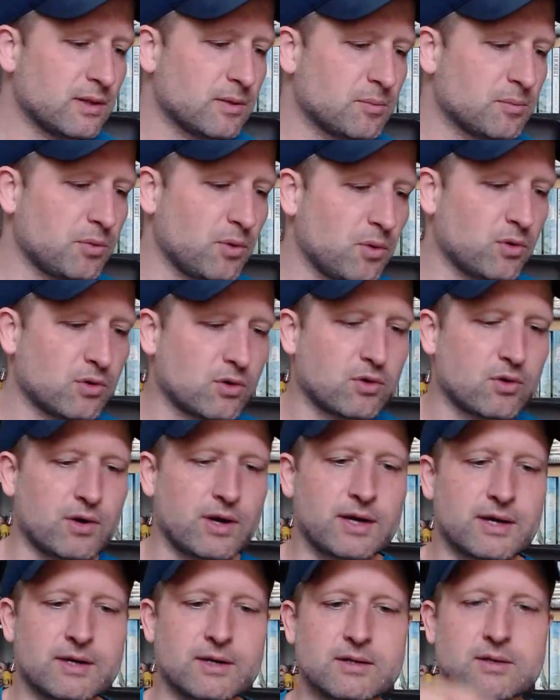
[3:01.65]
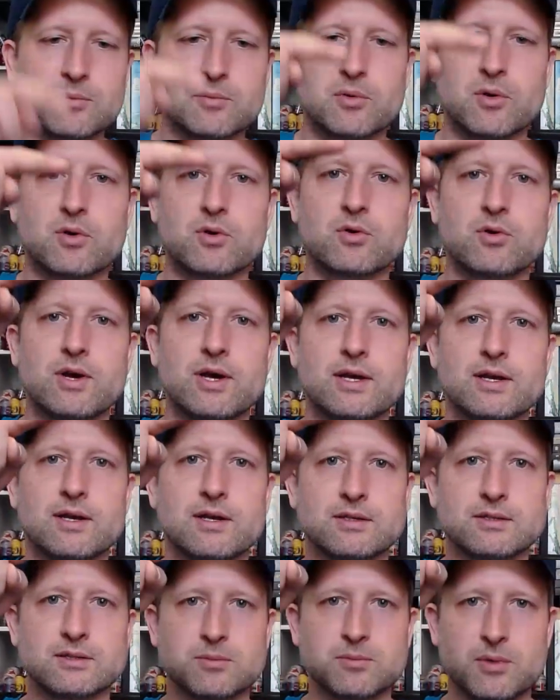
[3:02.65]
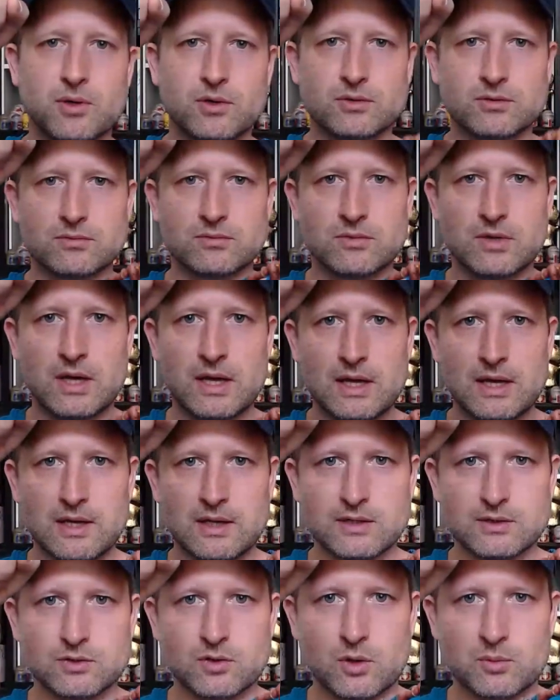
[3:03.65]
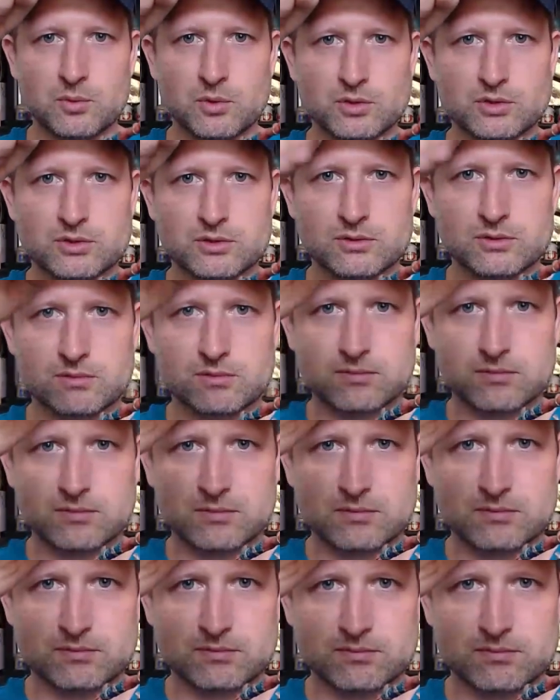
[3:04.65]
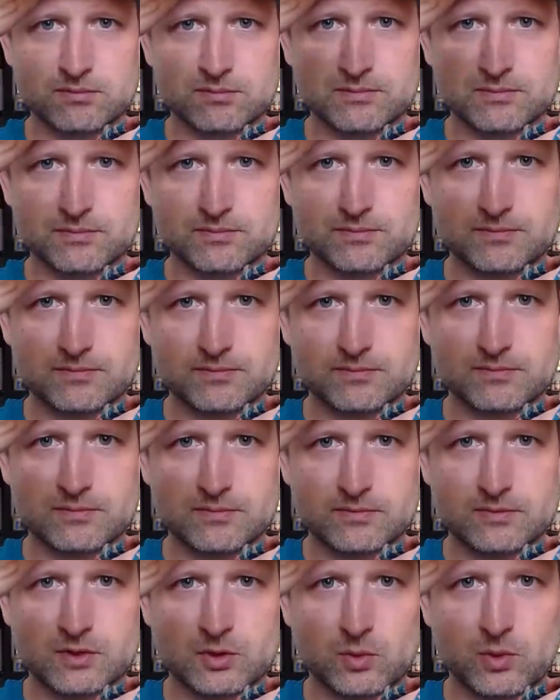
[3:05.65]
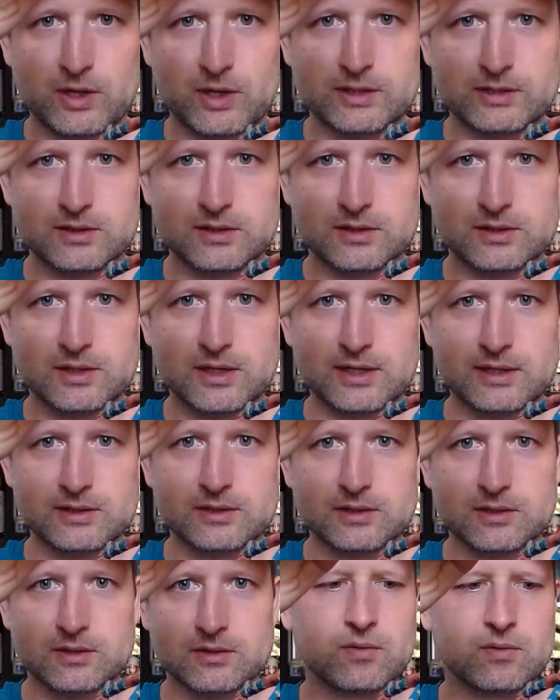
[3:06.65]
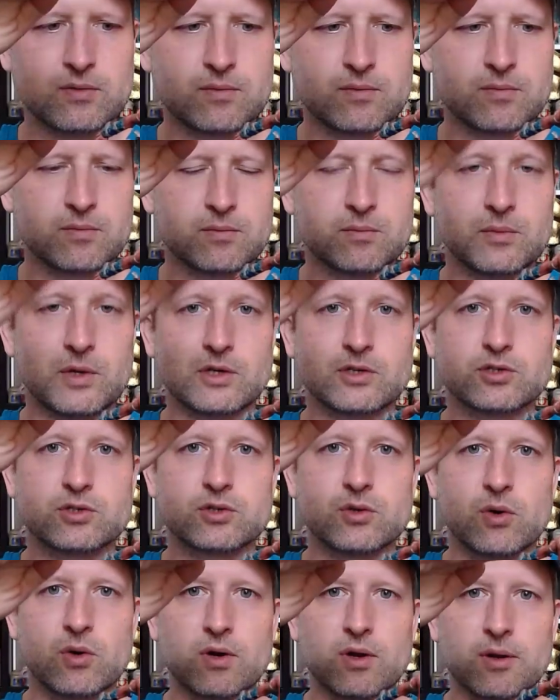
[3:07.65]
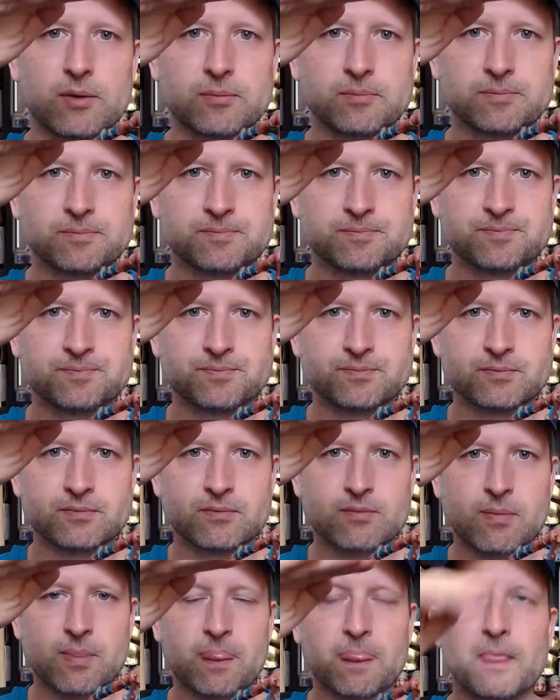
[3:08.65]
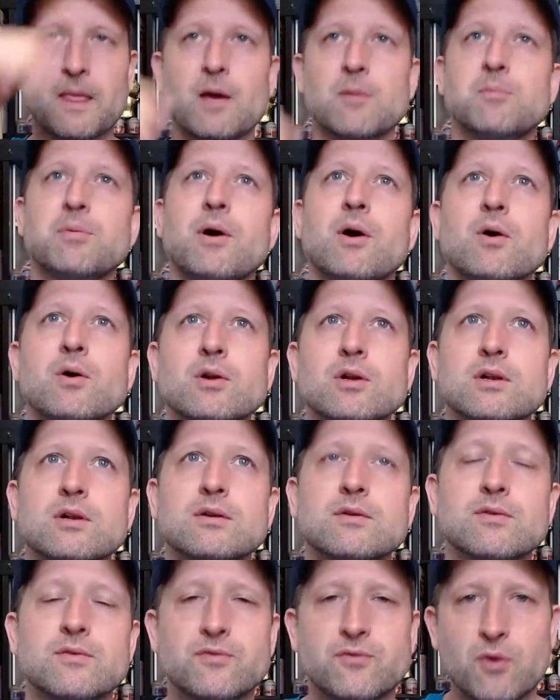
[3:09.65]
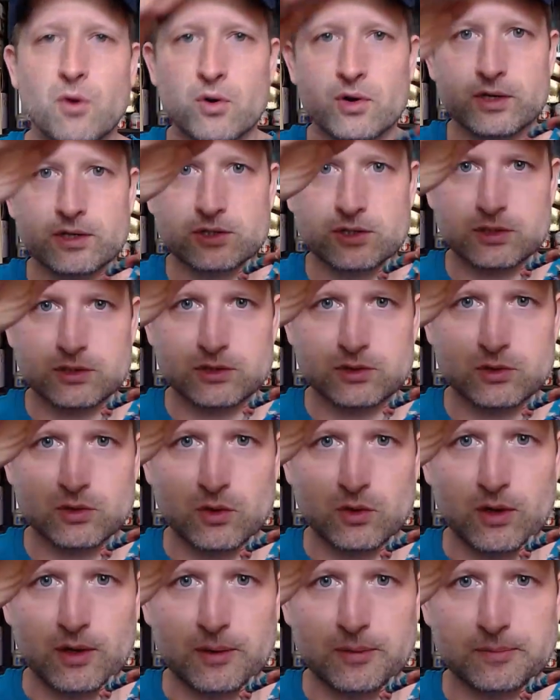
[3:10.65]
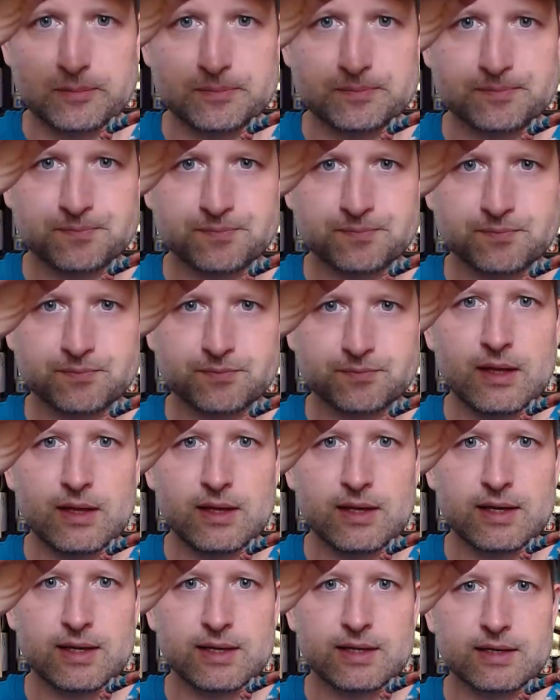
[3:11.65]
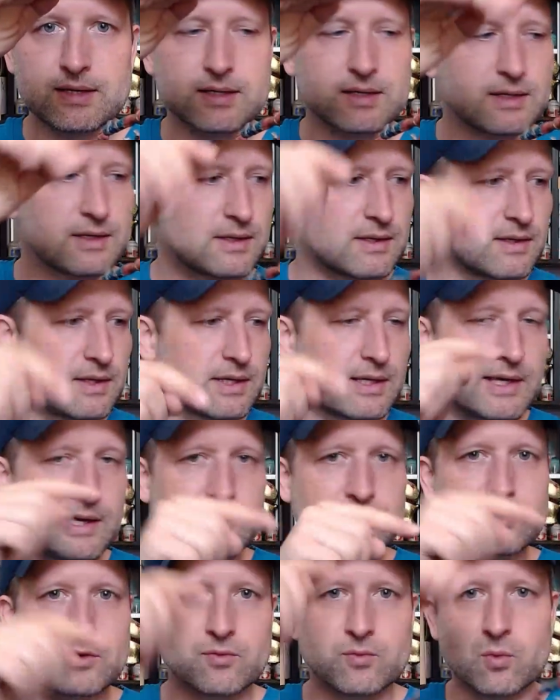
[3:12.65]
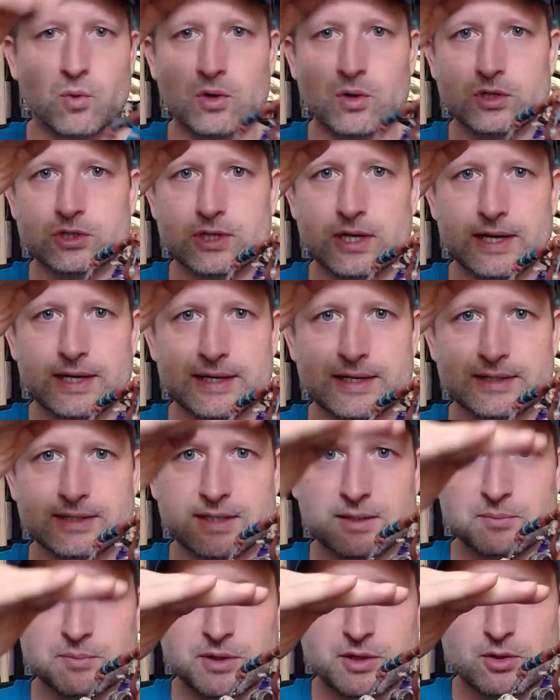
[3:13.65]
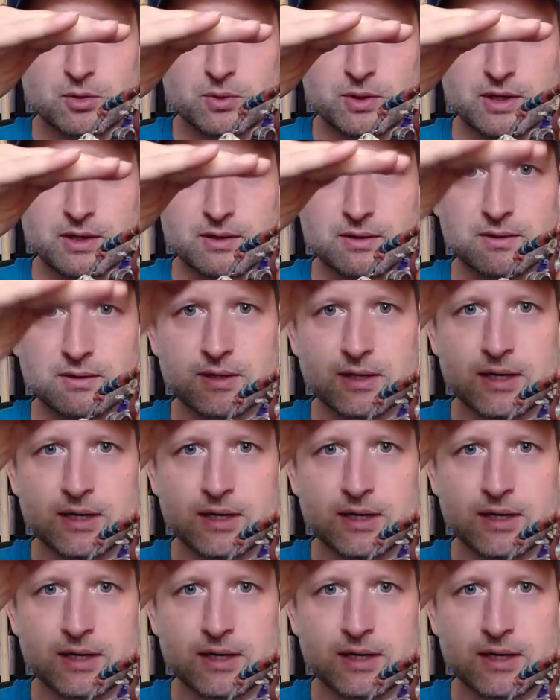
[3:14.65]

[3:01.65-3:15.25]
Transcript: the Bonegrinder. The Bonegrinder is it's almost twice the size, much taller, about 4 inches taller. And the Kings of War Giant is in between.